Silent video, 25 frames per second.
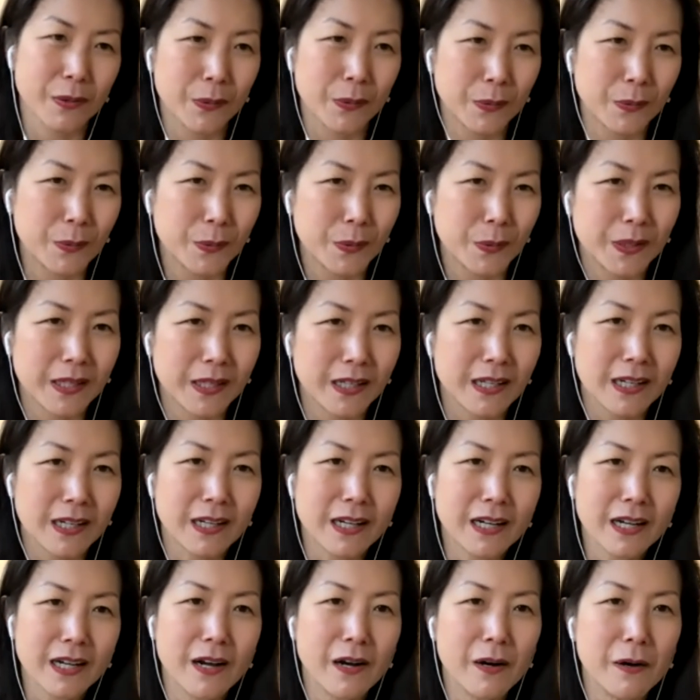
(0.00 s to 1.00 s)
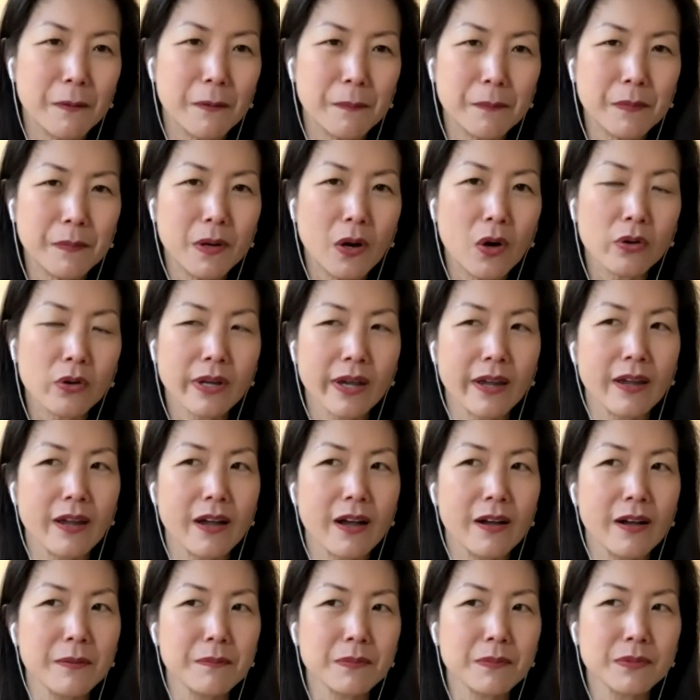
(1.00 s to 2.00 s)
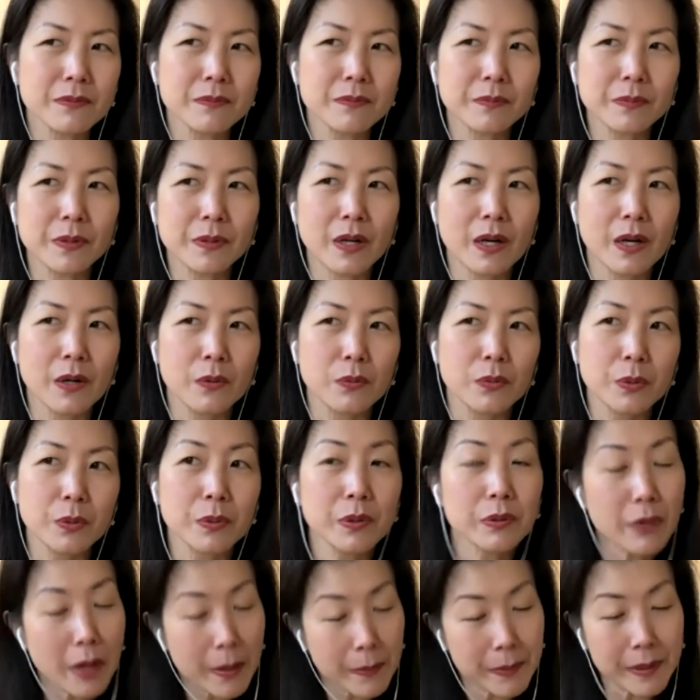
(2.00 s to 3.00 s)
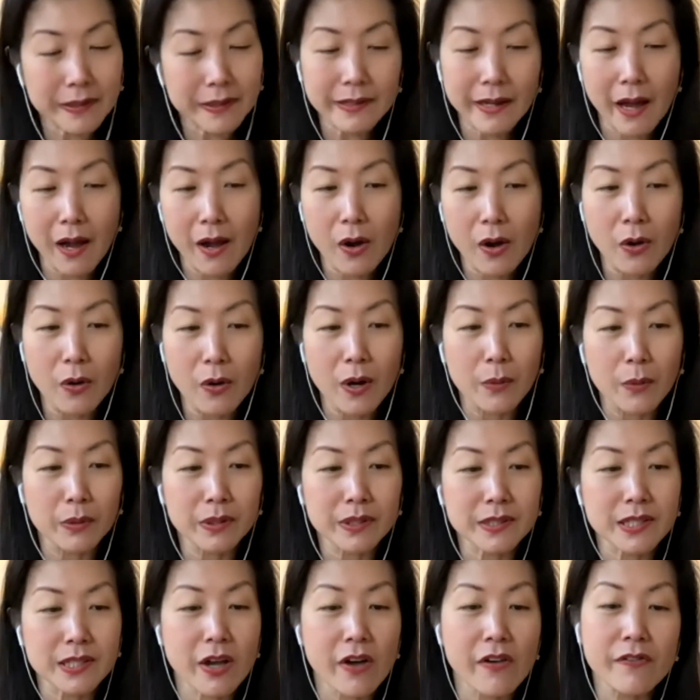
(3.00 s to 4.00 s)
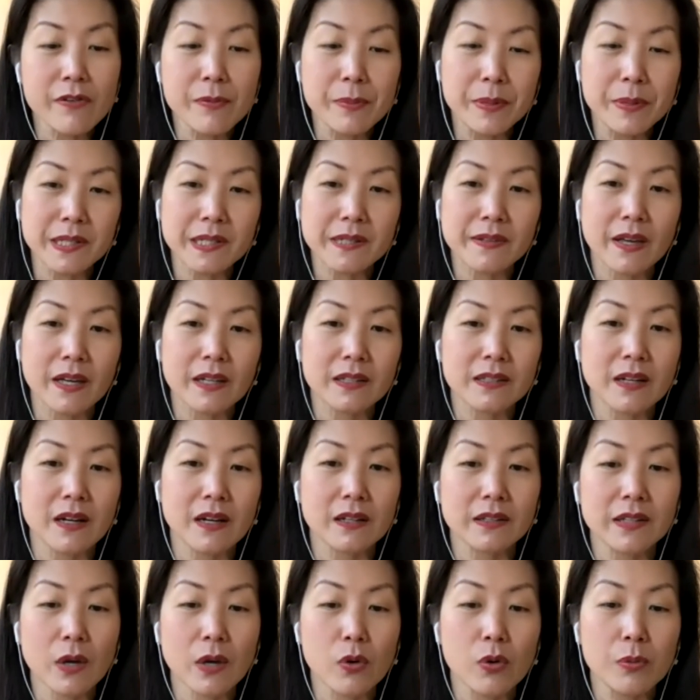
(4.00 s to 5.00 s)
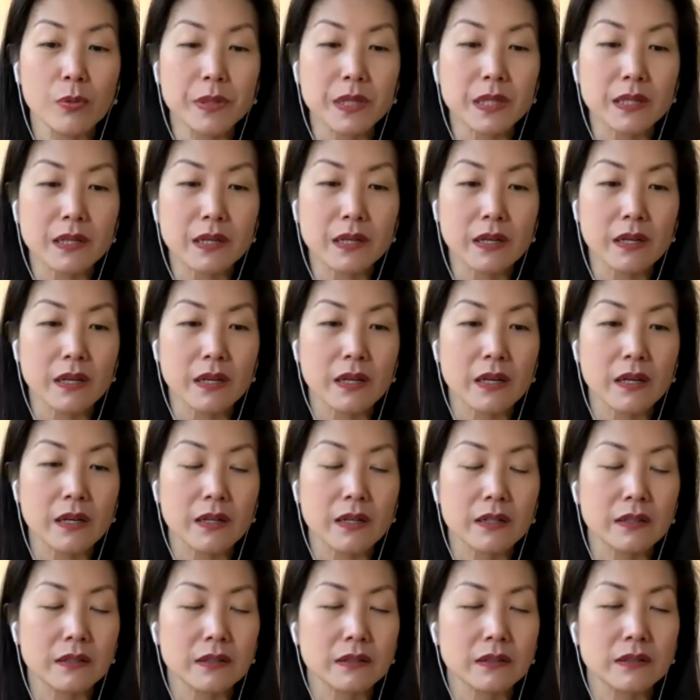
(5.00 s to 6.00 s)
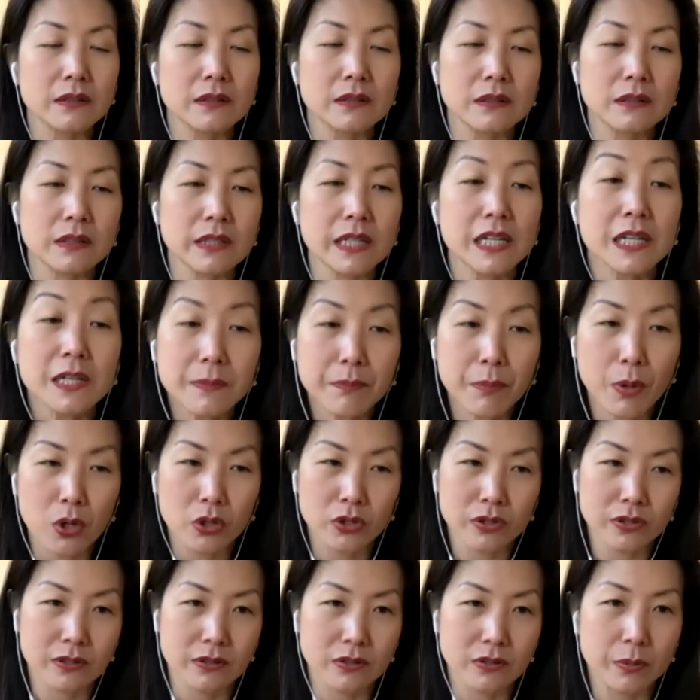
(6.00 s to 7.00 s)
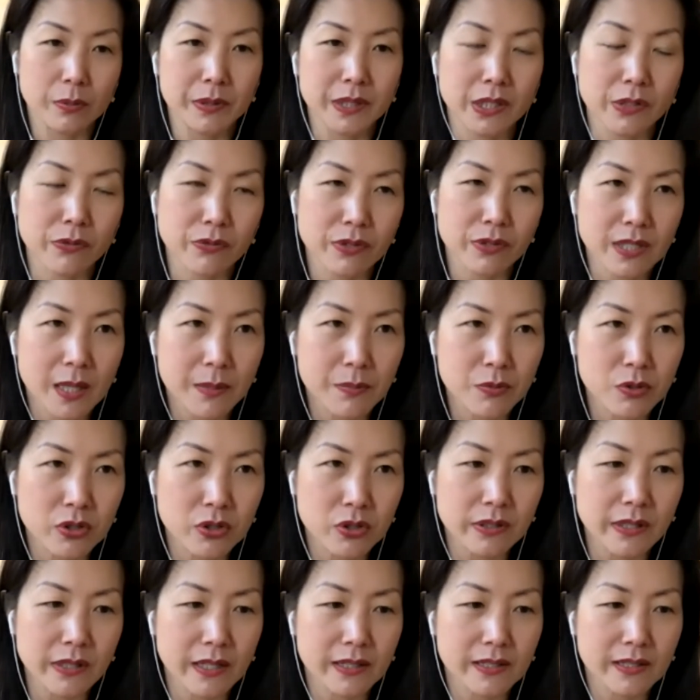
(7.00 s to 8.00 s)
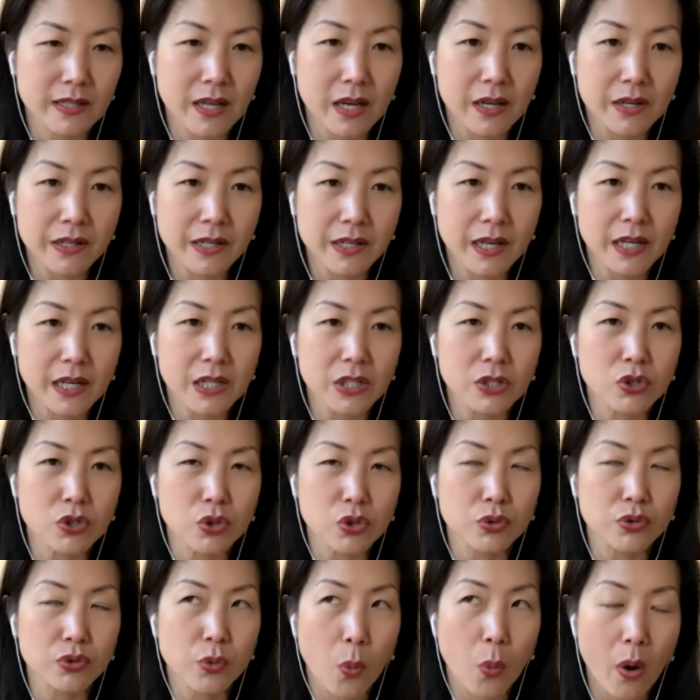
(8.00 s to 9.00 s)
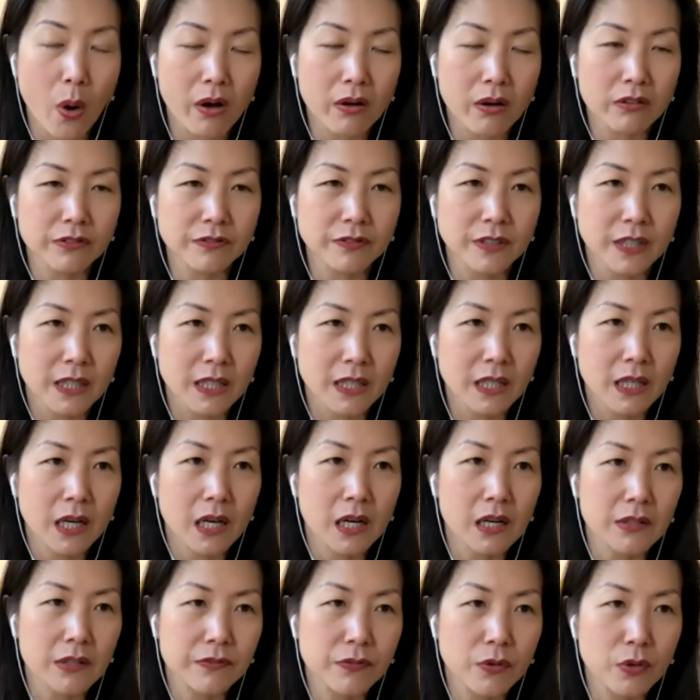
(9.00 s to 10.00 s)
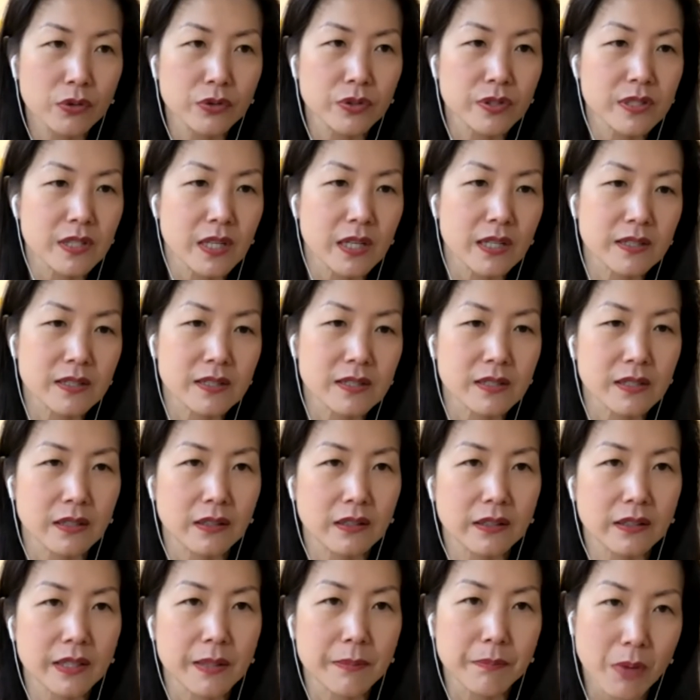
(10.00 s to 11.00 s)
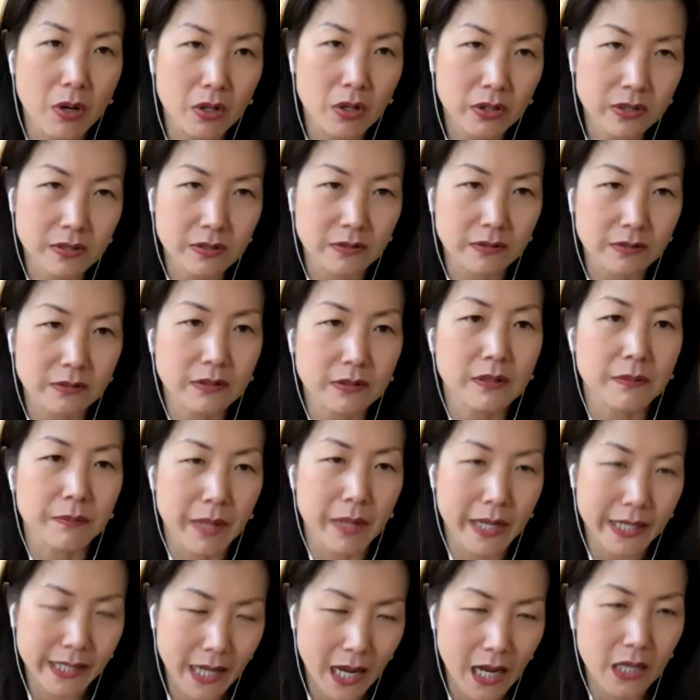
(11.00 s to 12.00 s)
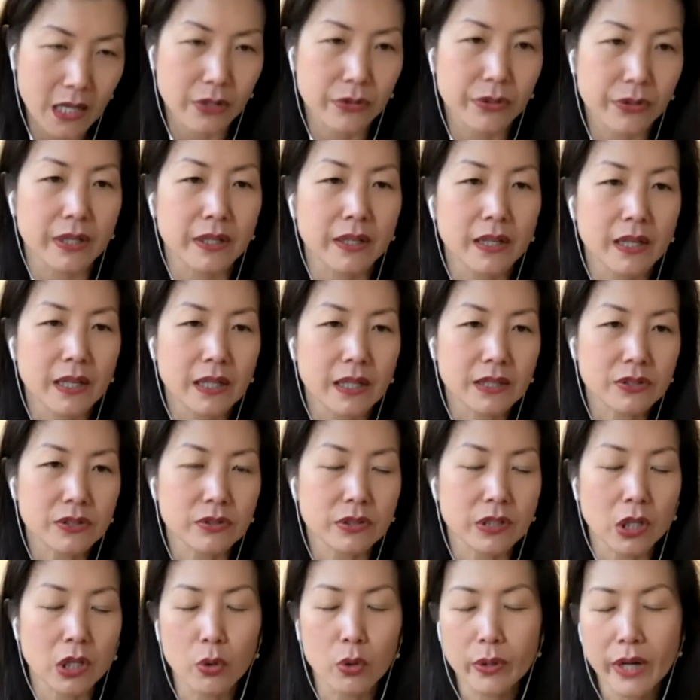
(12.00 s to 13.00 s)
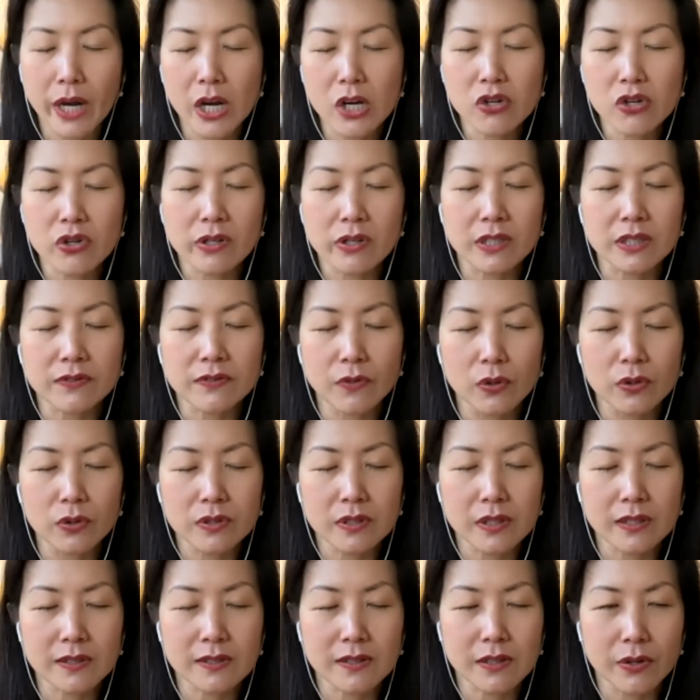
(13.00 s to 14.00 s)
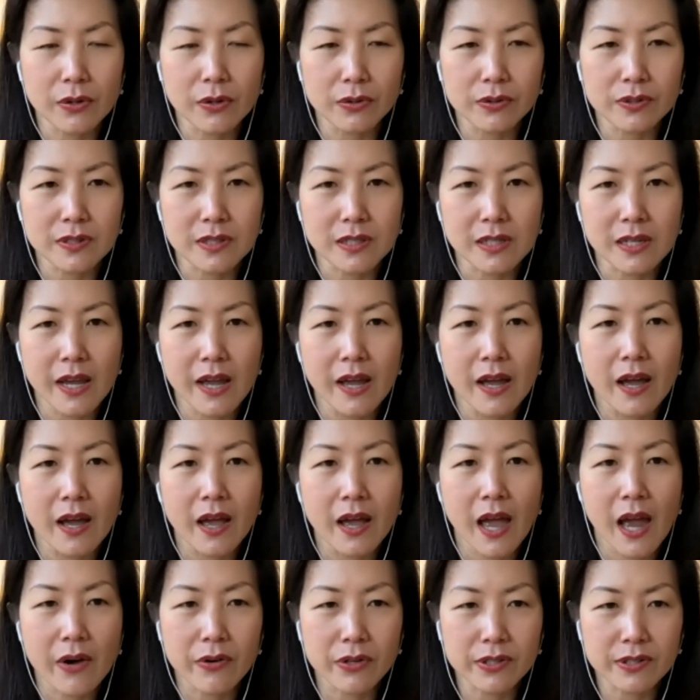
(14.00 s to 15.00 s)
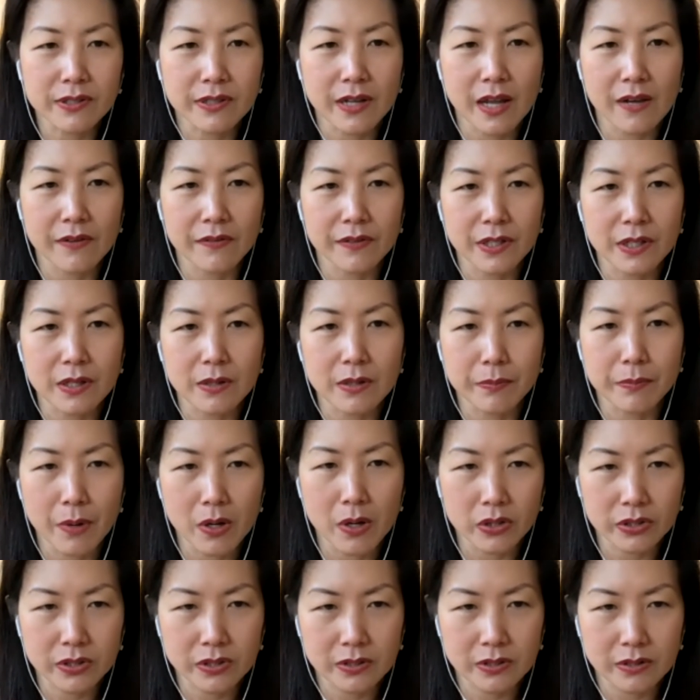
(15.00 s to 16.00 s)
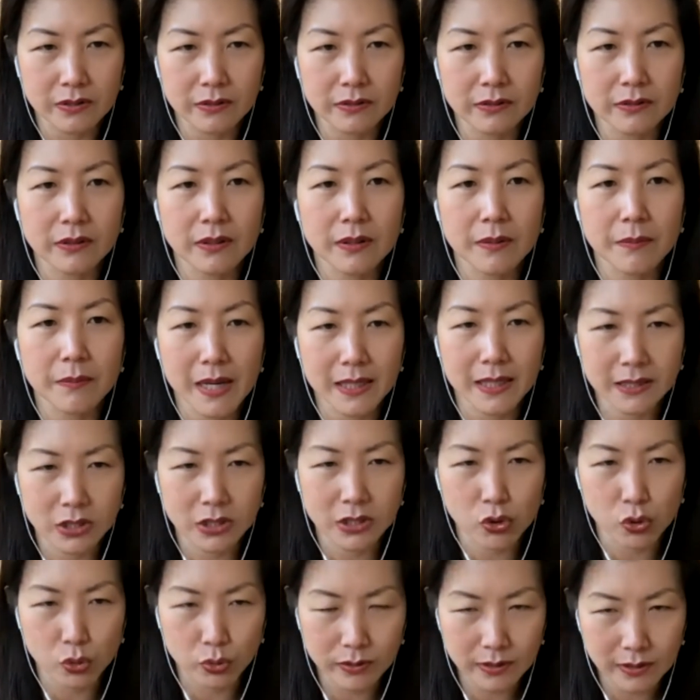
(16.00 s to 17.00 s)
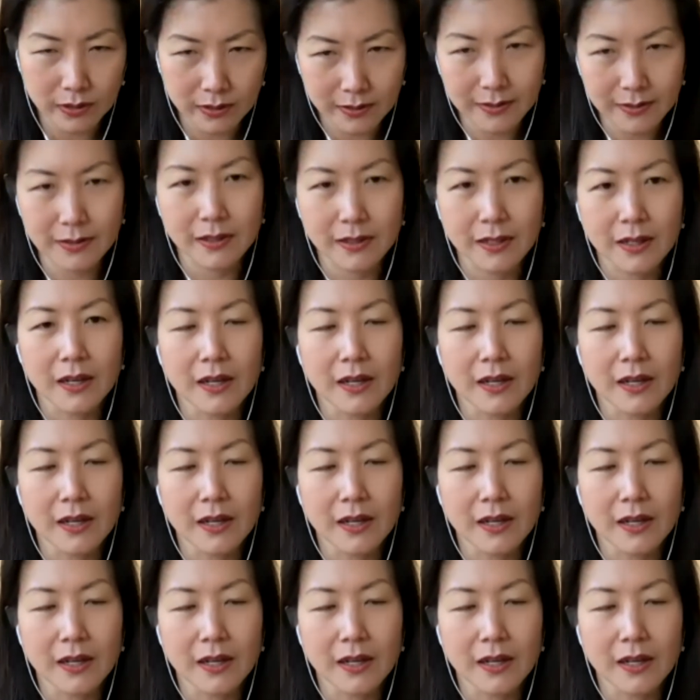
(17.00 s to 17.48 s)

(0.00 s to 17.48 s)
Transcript: So, um, okay, um, uh, we will wrap up now. I want to tell everybody that uh, there will be a uh, in-person opening reception next Saturday, June twelfth, uh, four to six uh, in Boston in my gallery. So the location is four sixty C Harrison Avenue, Boston, Massachusetts.